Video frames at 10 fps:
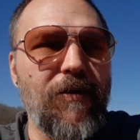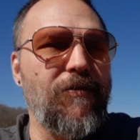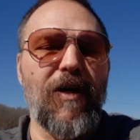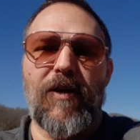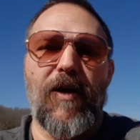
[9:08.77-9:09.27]

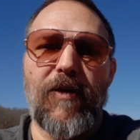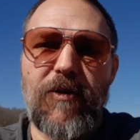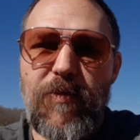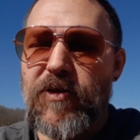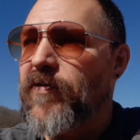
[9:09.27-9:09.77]
I don't know how you're
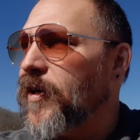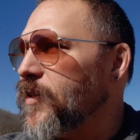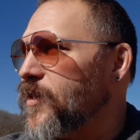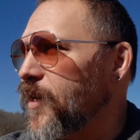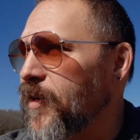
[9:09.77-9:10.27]
supposed to fucking
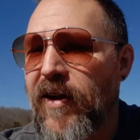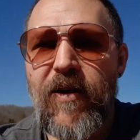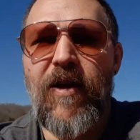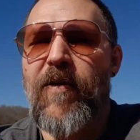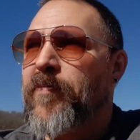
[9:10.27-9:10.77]
say it,
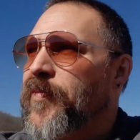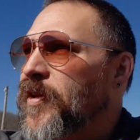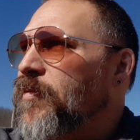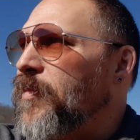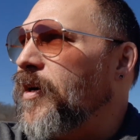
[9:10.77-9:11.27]

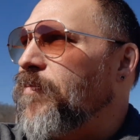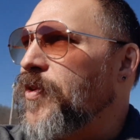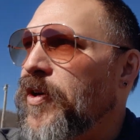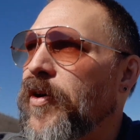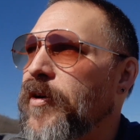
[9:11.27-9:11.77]
but
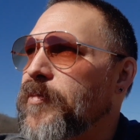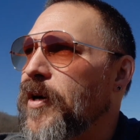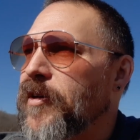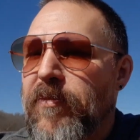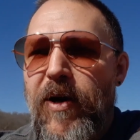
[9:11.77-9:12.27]
you know what I'm
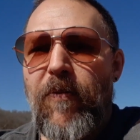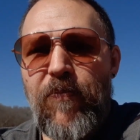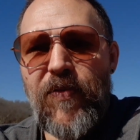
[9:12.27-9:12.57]
talking about.